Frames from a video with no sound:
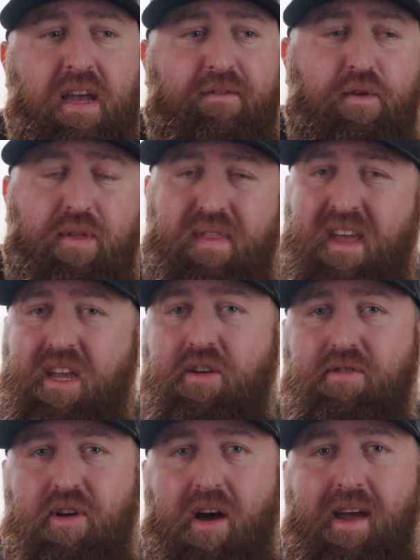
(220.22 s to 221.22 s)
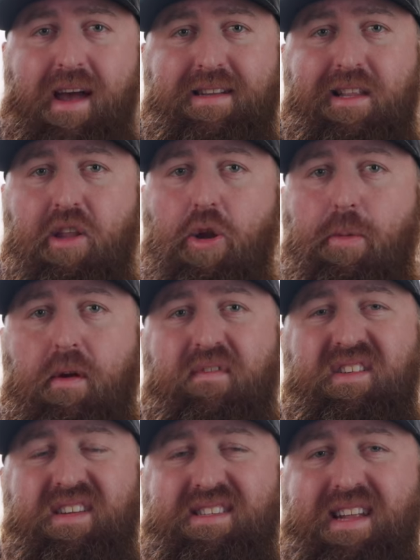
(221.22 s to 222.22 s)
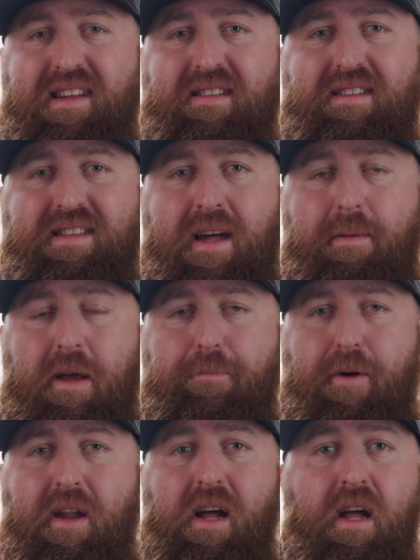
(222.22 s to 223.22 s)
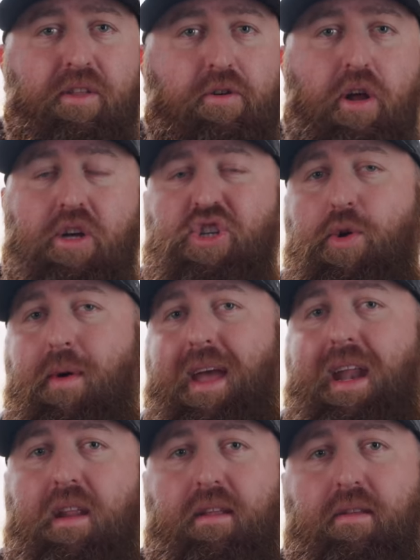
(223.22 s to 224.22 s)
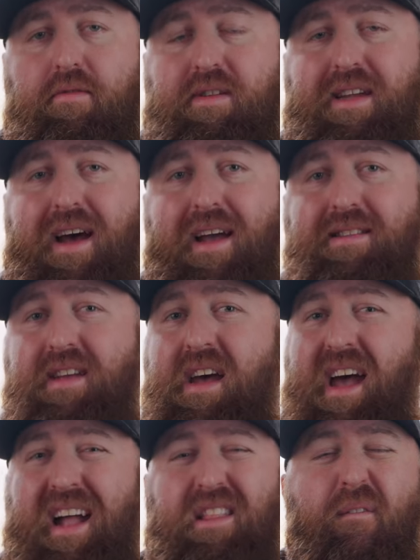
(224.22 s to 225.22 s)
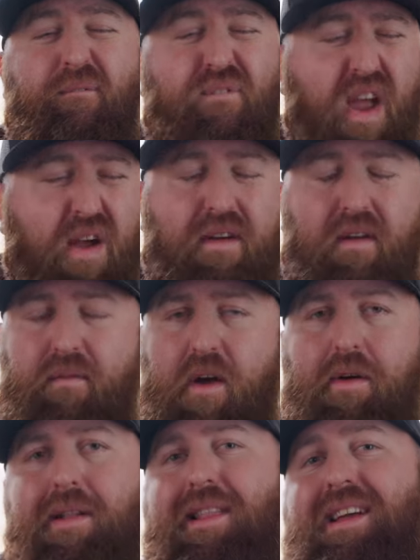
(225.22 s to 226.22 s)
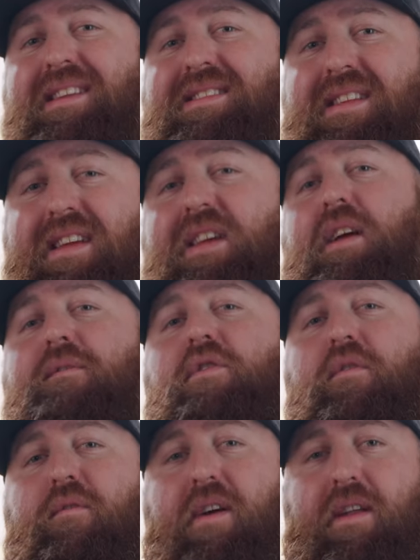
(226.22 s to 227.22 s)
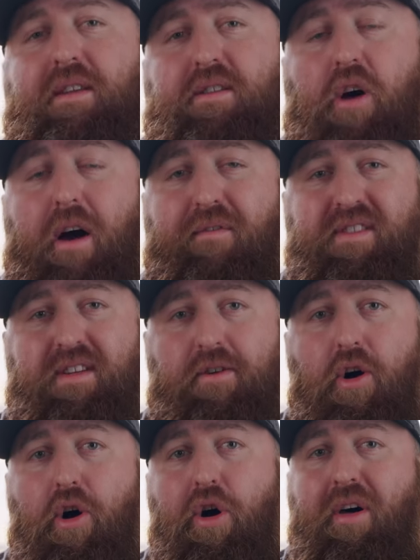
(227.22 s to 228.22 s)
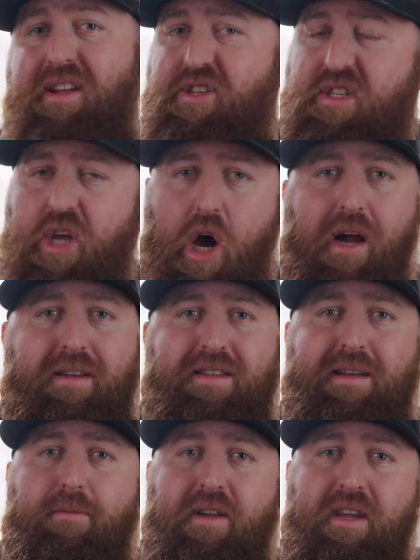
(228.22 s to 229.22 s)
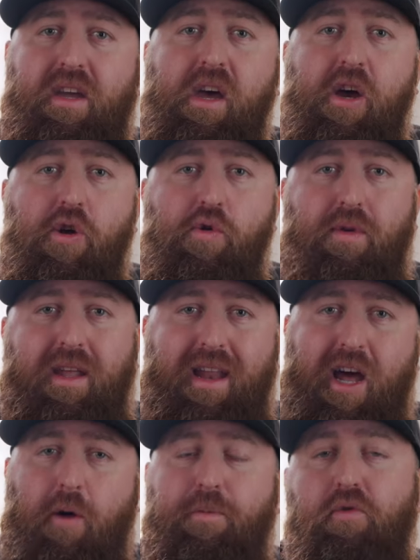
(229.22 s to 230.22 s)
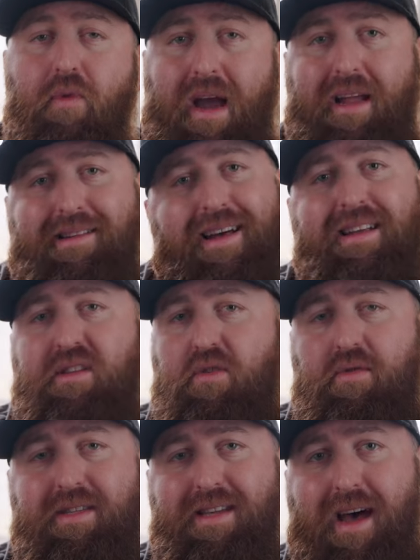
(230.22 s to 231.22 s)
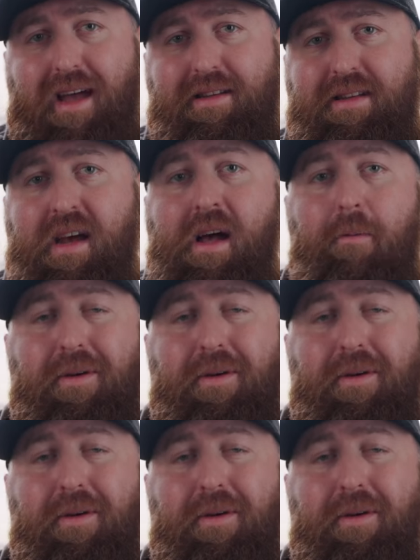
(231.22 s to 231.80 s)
If you think your dog has a little bit of a distended stomach, but they're not showing any of the other signs, at the very, very least, give your vet's office a call and just talk to somebody who can help you recognize those signs.